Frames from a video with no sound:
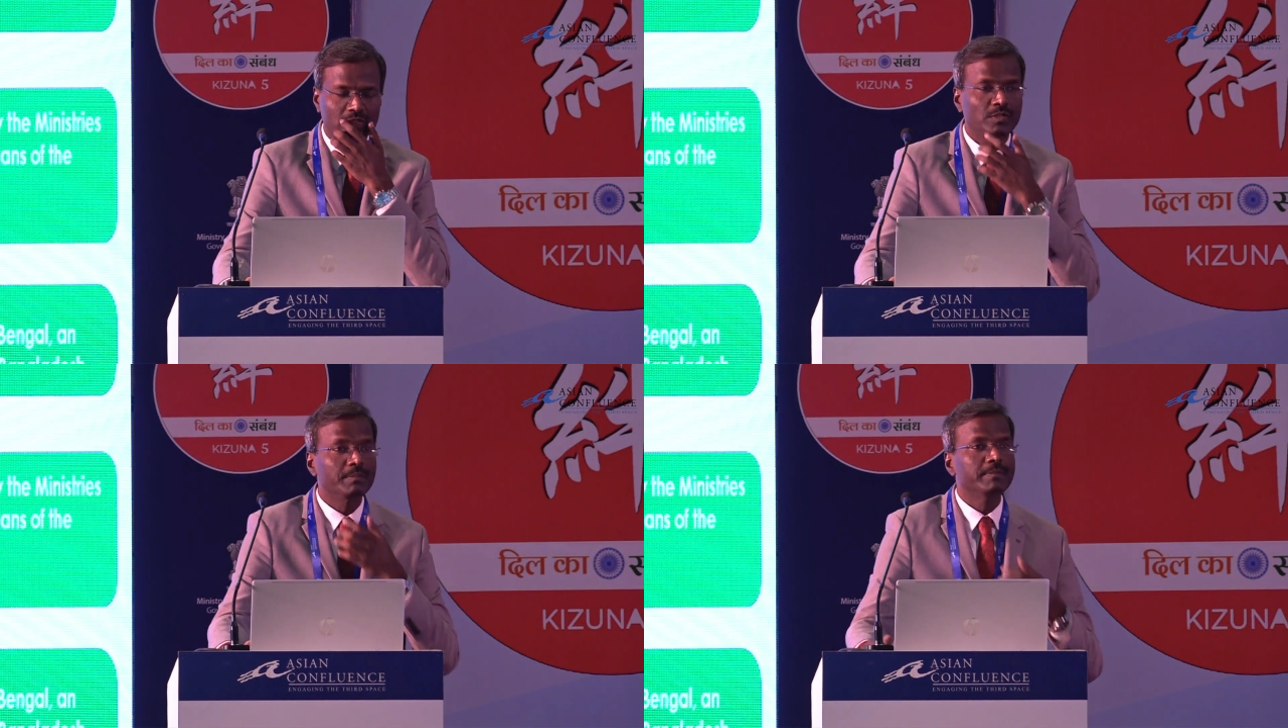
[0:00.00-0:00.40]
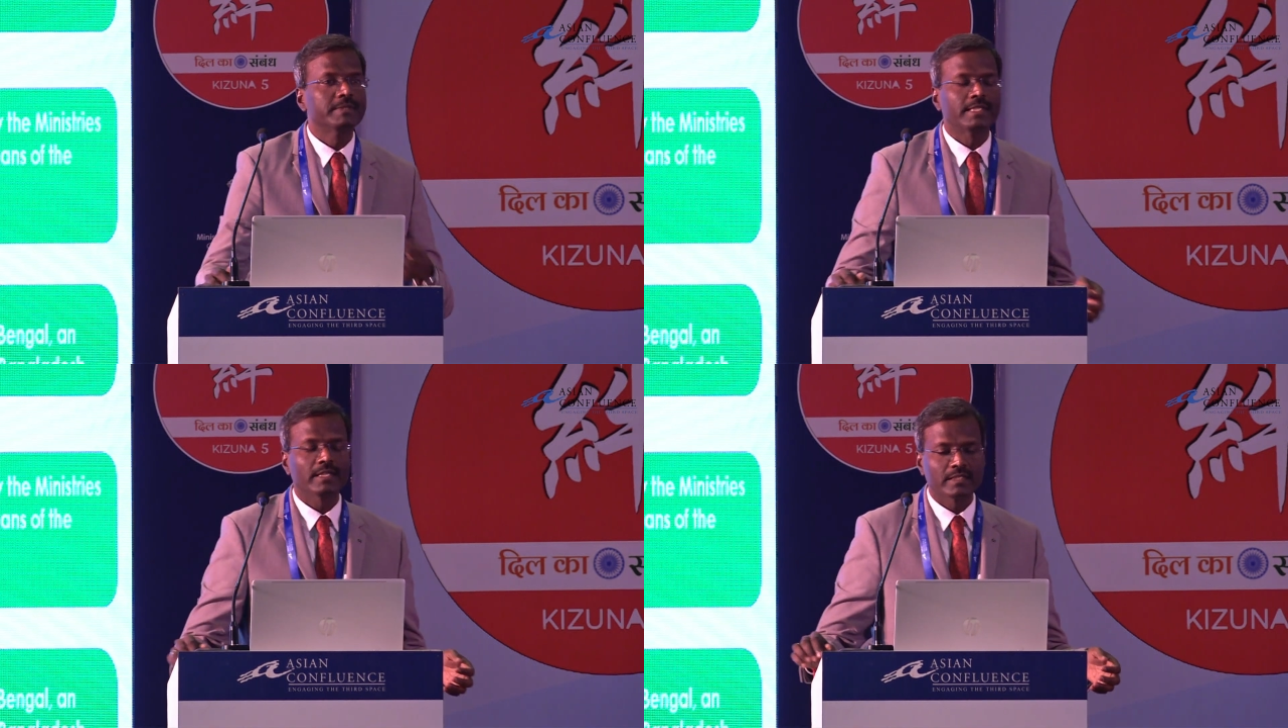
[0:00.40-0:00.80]

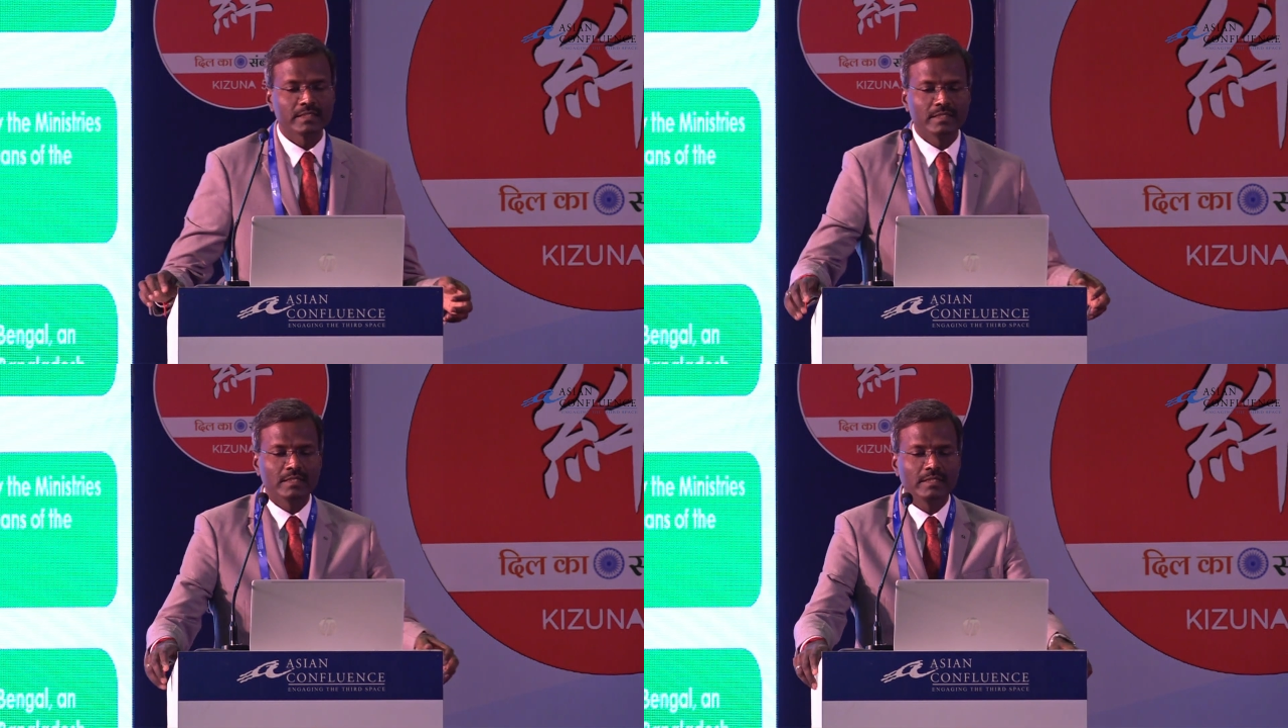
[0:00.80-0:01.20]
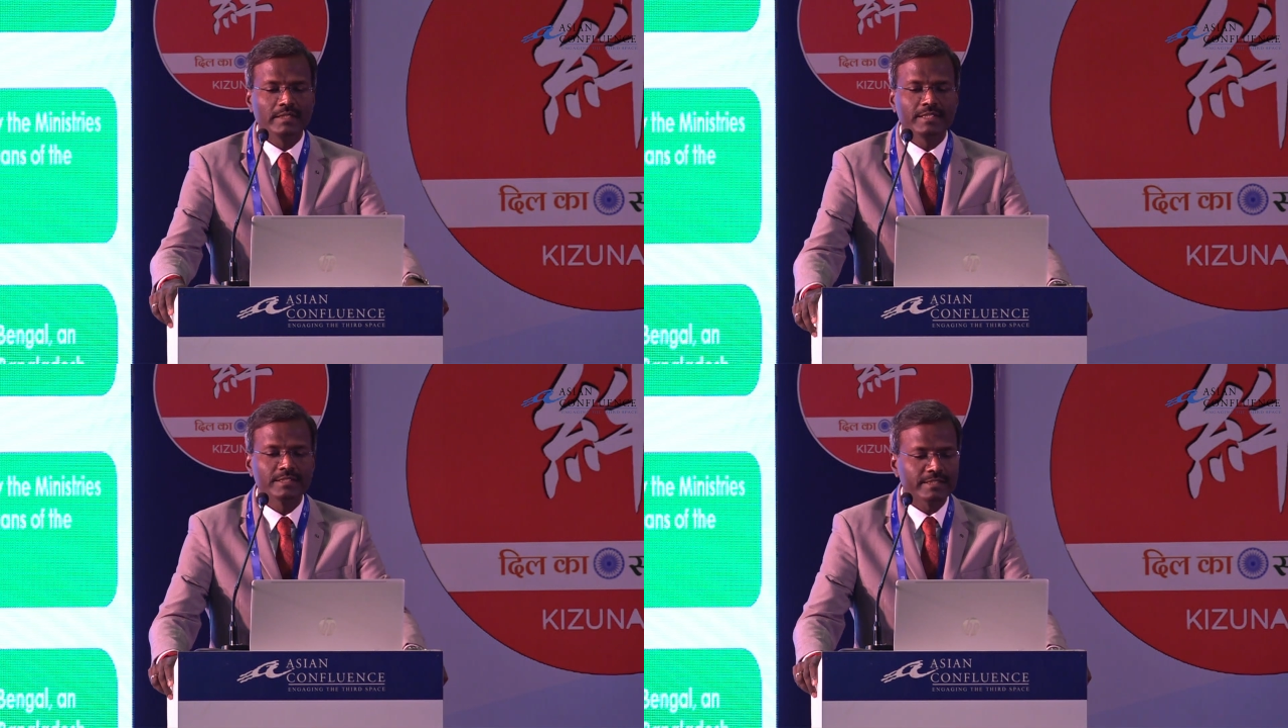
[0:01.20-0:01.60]
BIMSTEC,
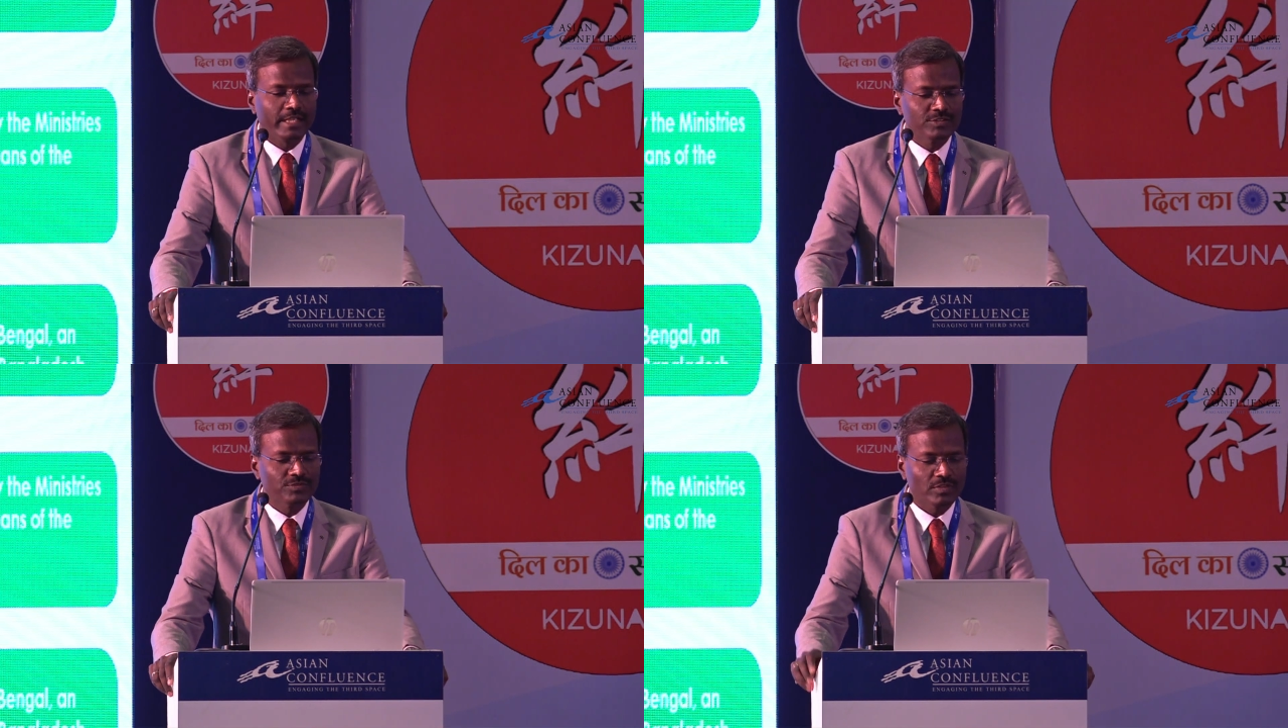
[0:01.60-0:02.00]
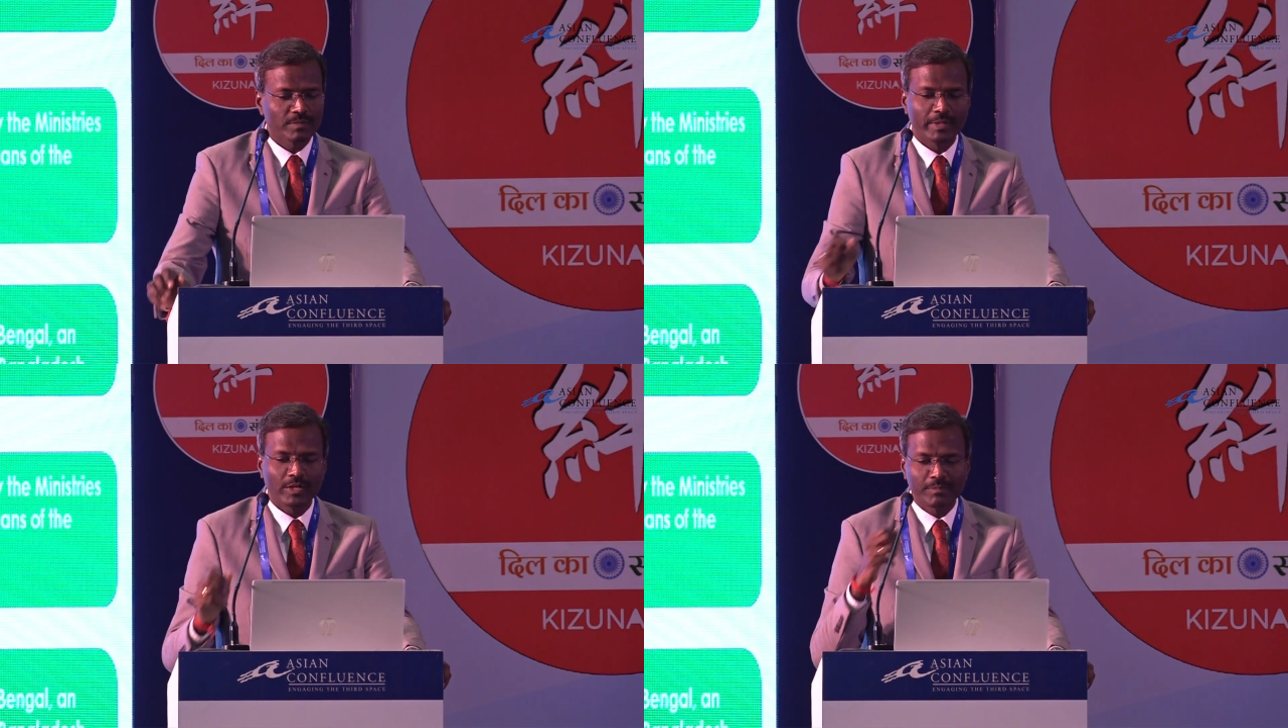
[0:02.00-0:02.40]
it stands for Bay of